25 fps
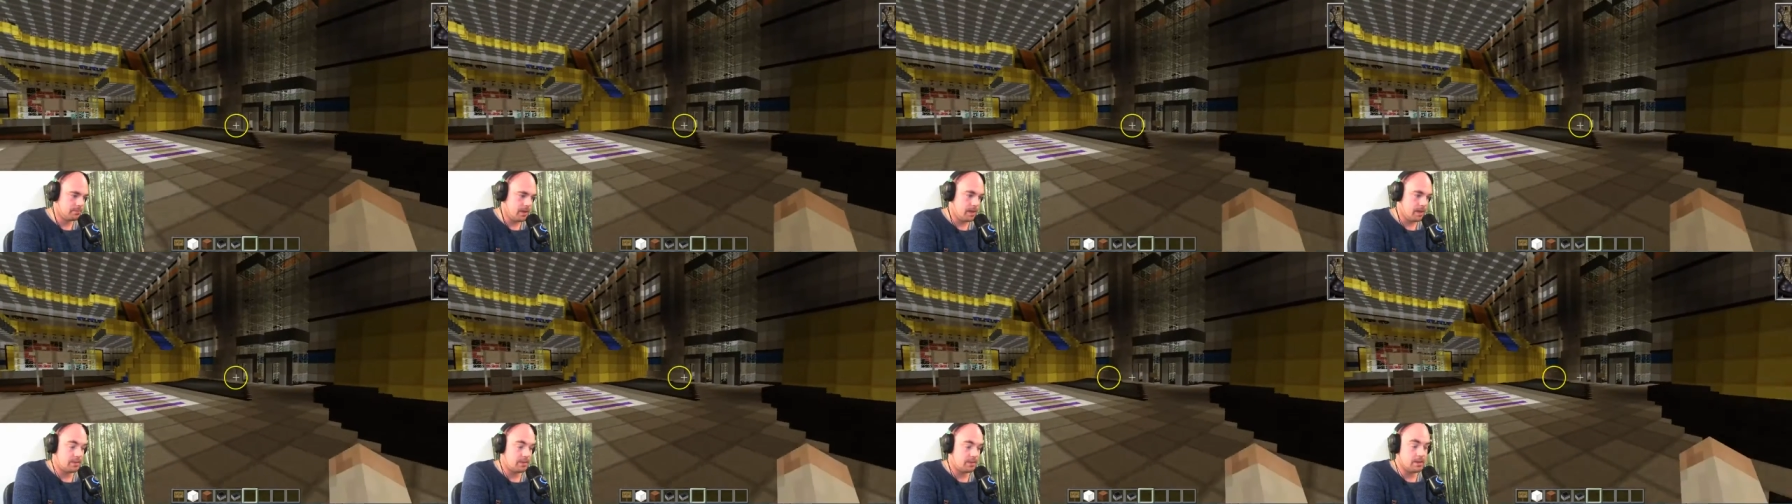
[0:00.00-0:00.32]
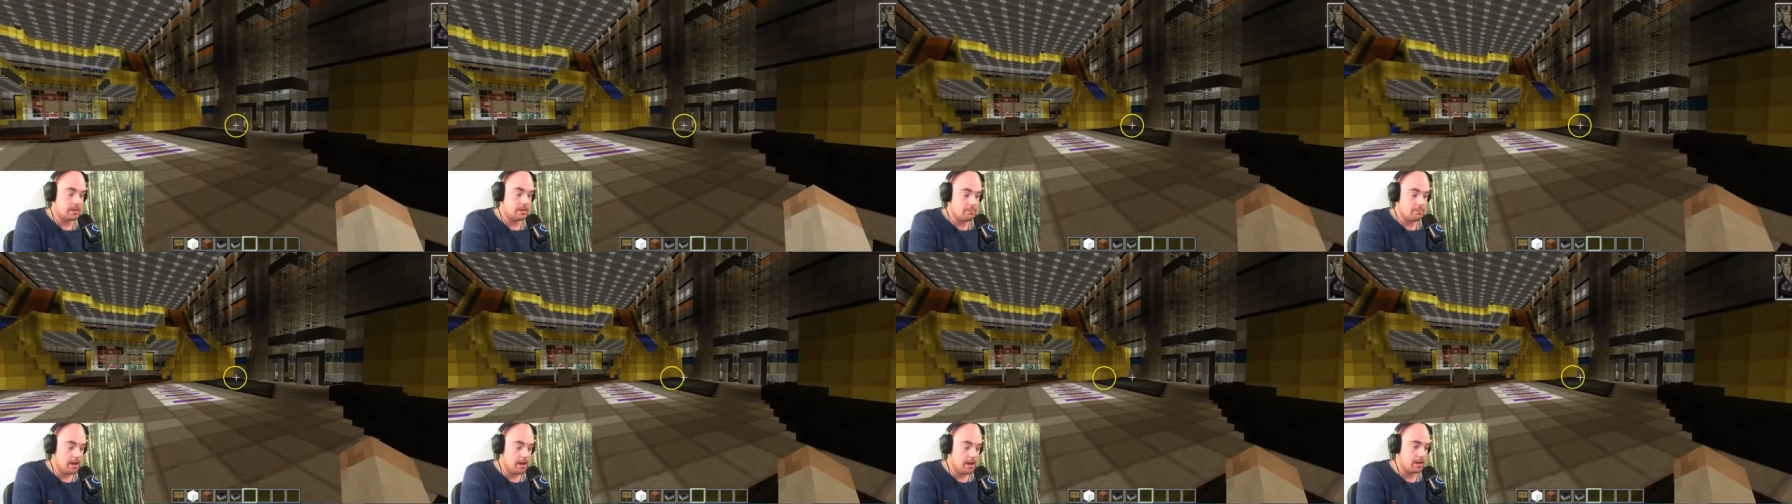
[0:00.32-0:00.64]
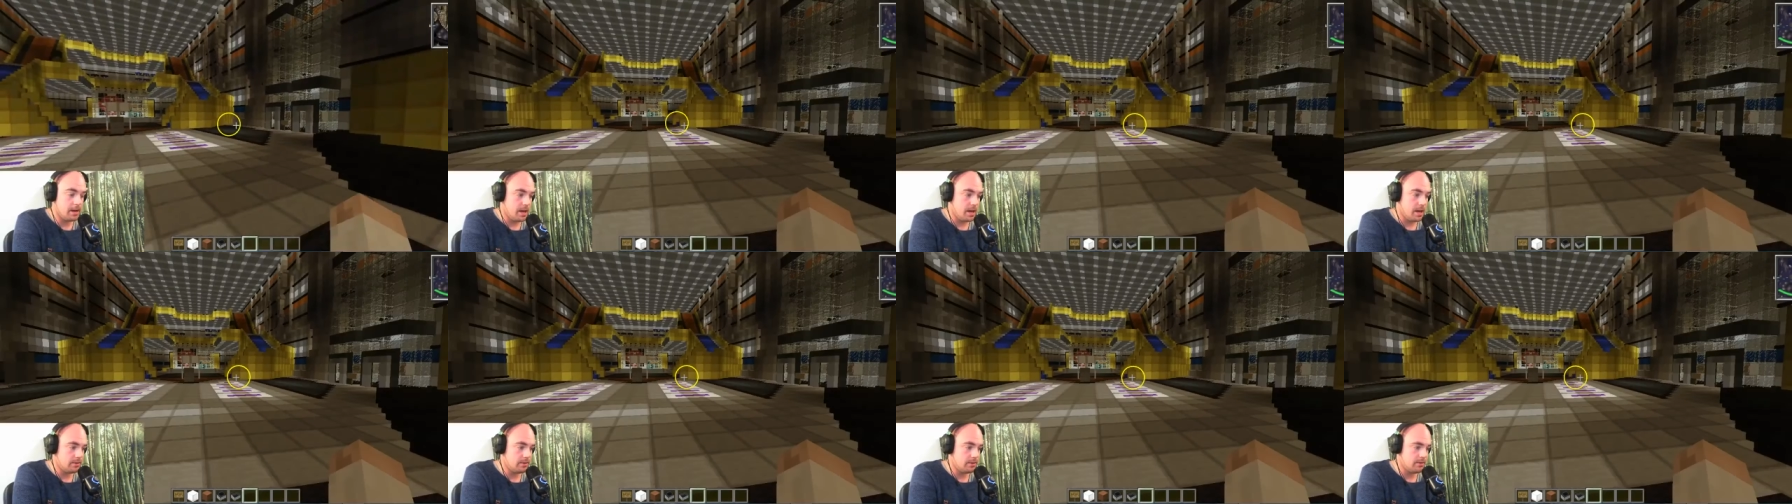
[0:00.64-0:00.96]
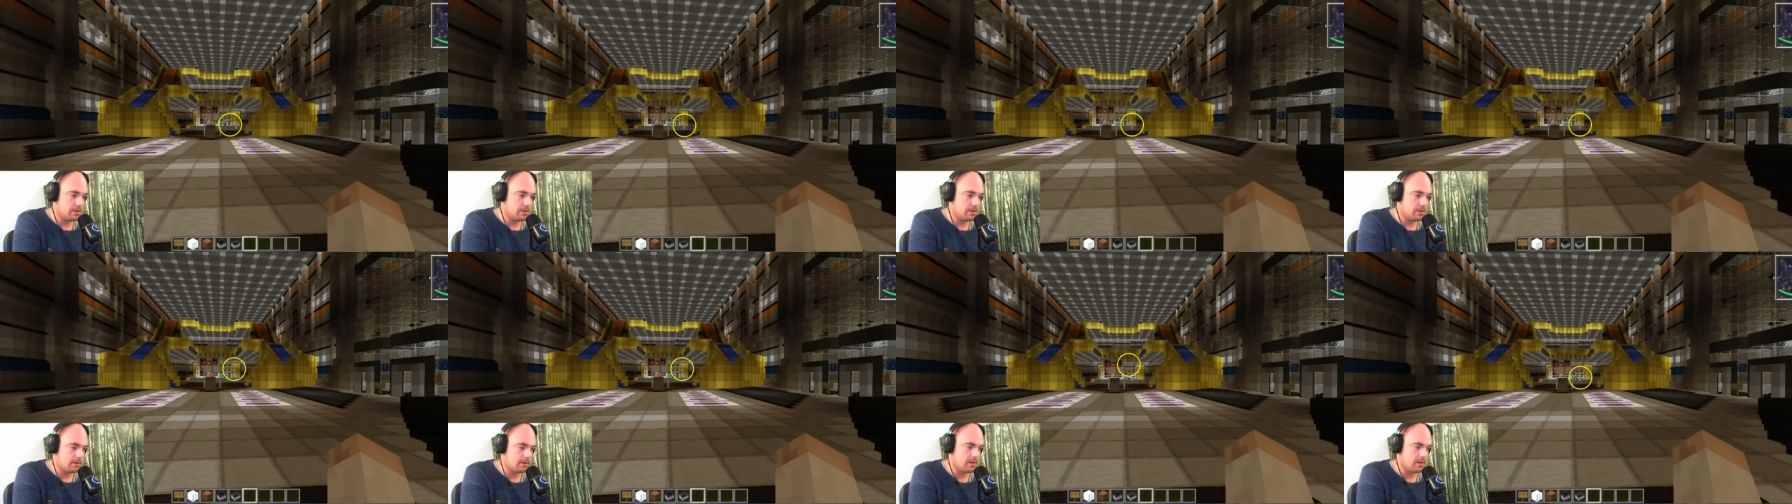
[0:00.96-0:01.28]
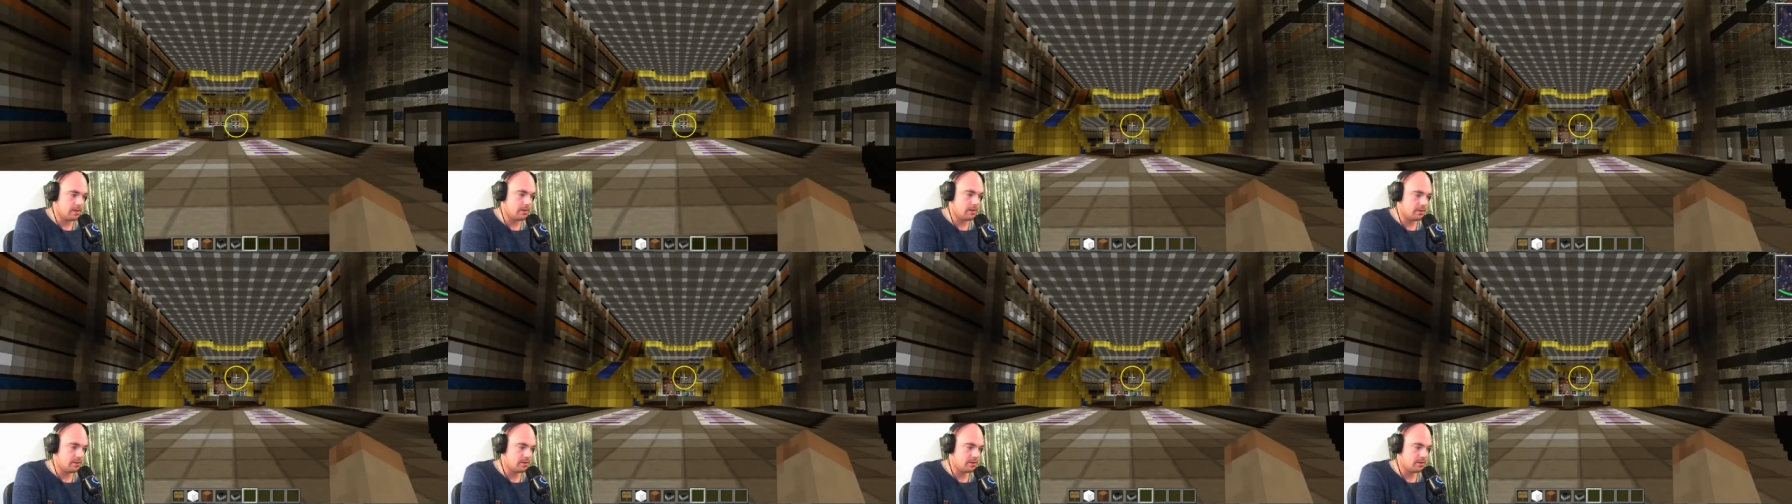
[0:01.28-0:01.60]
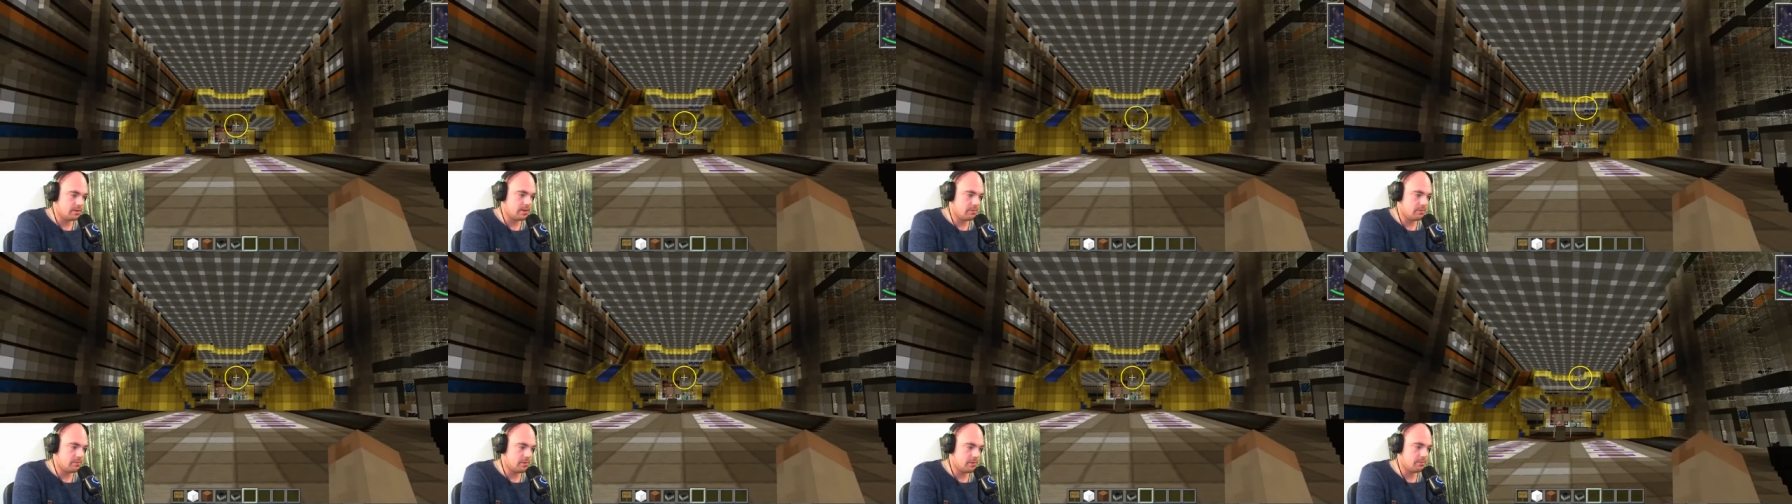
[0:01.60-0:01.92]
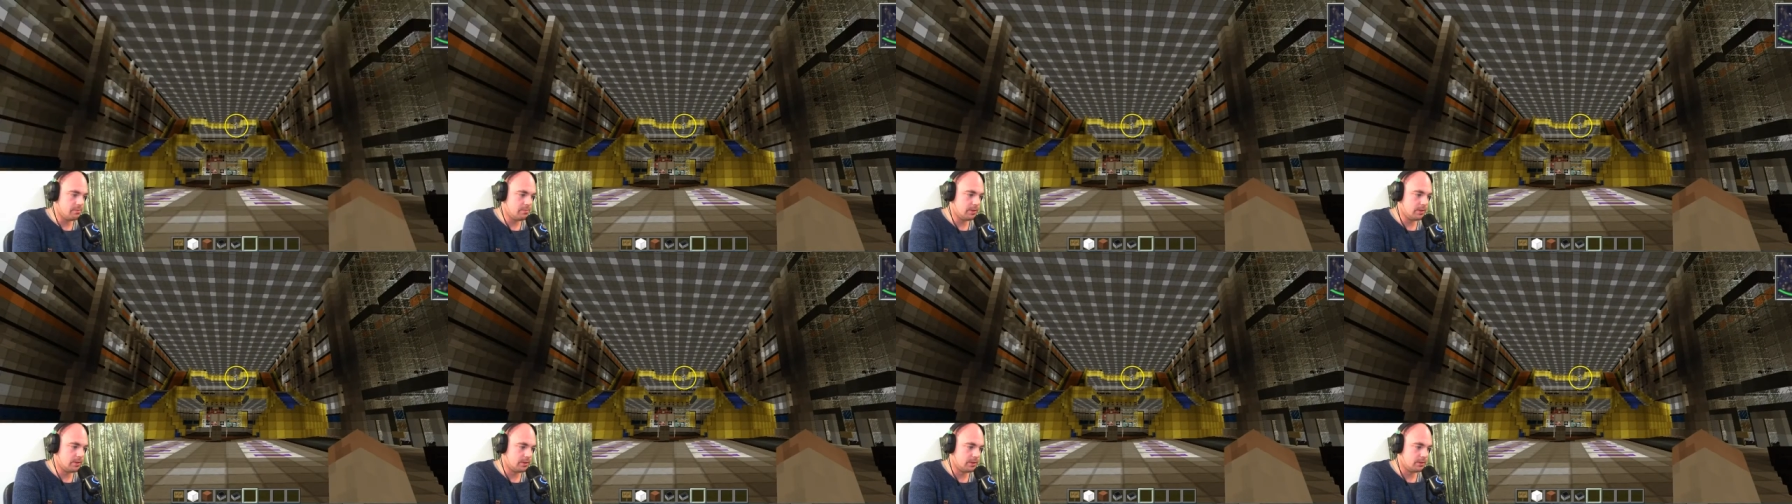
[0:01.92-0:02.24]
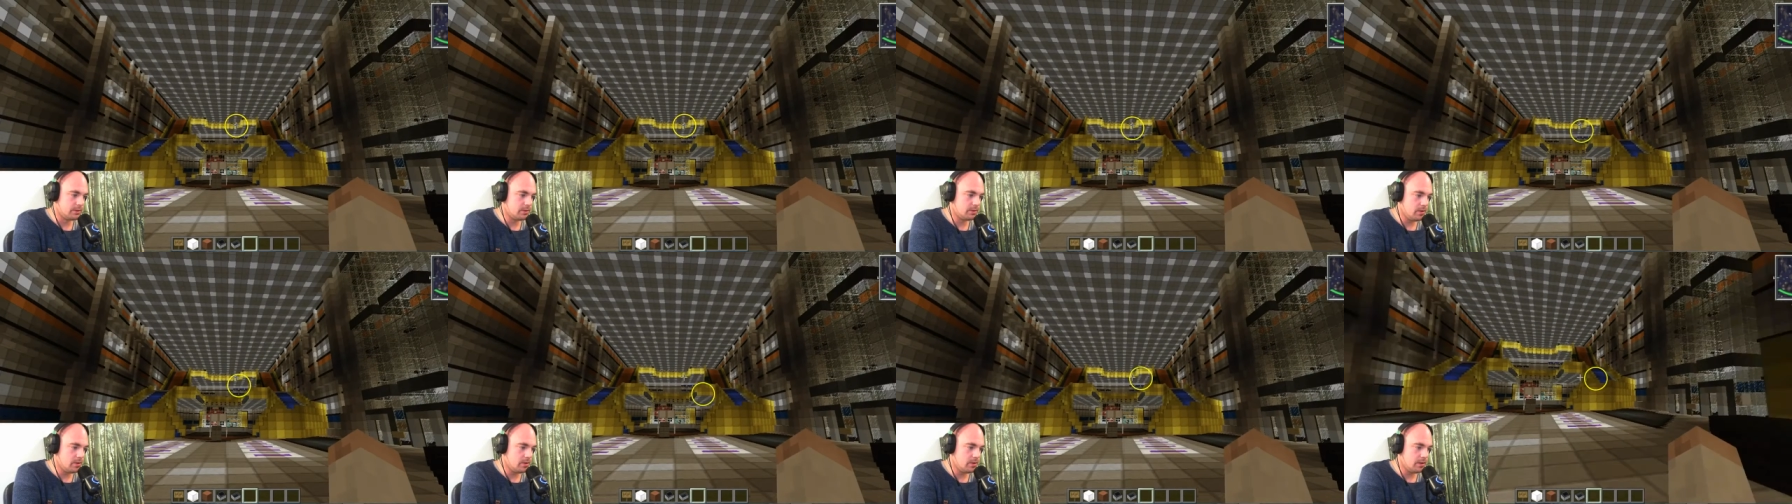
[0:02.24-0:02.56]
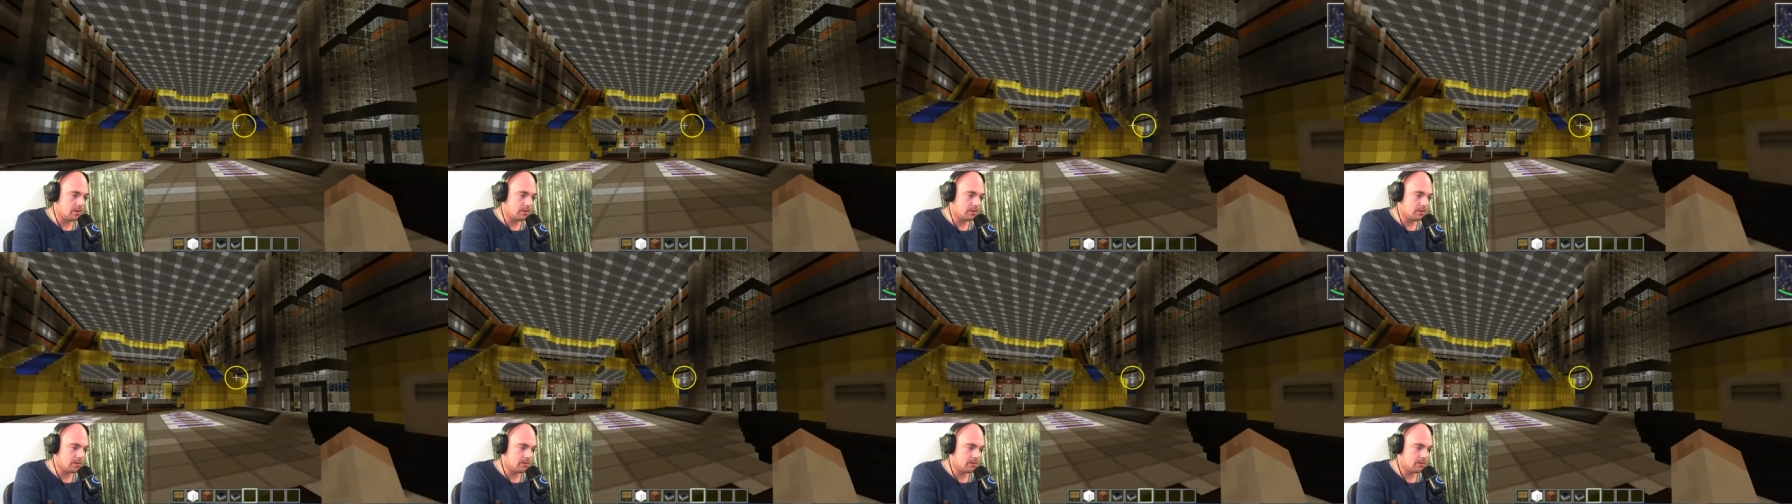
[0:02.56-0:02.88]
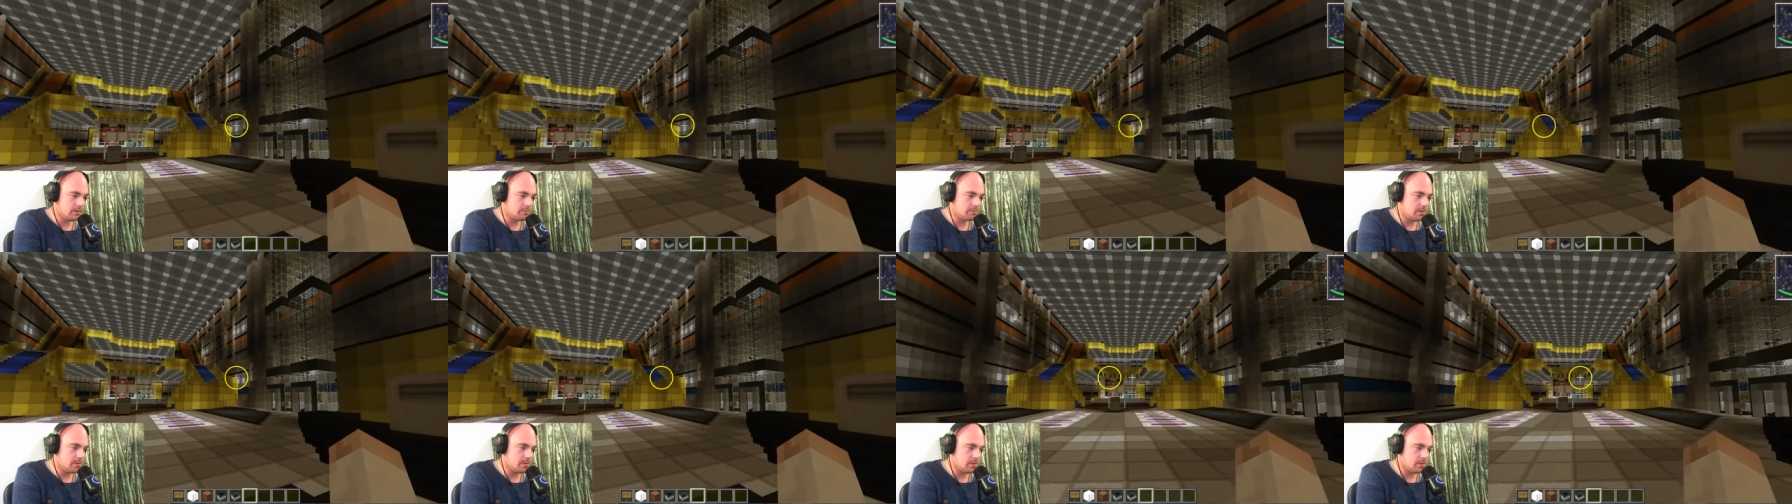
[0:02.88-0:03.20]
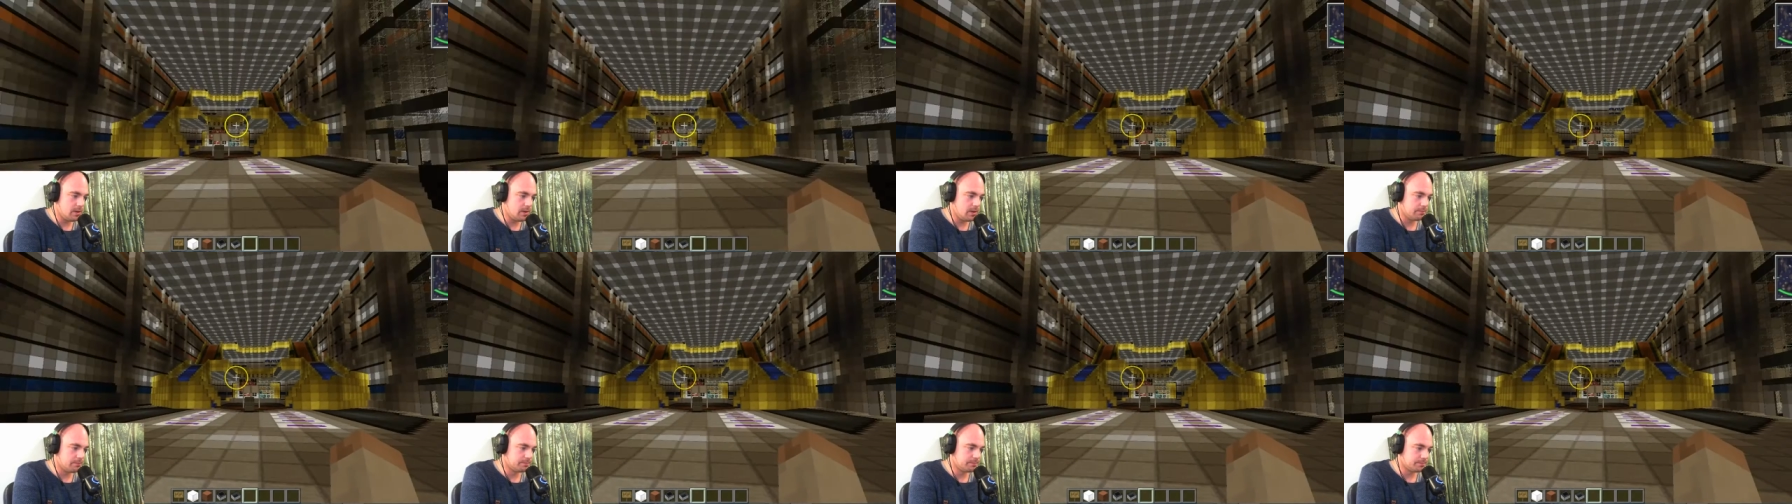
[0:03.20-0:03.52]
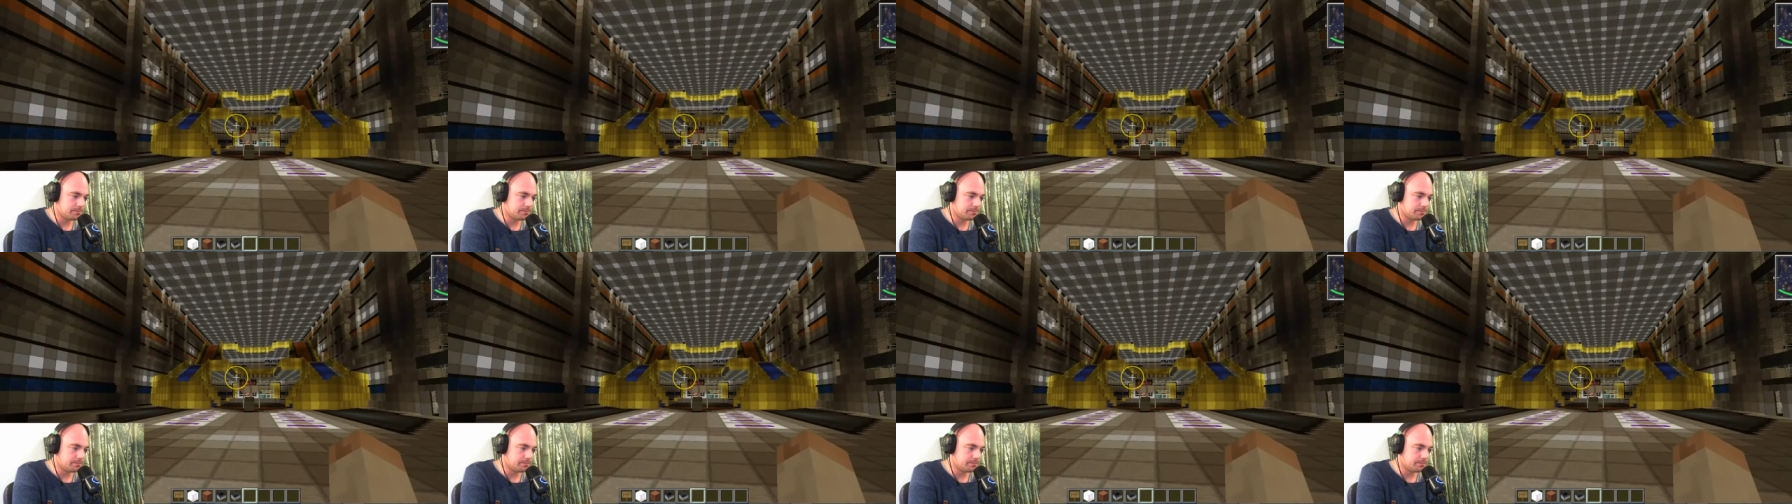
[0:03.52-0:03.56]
at the main entrance of the Shinra building. Look at this beauty.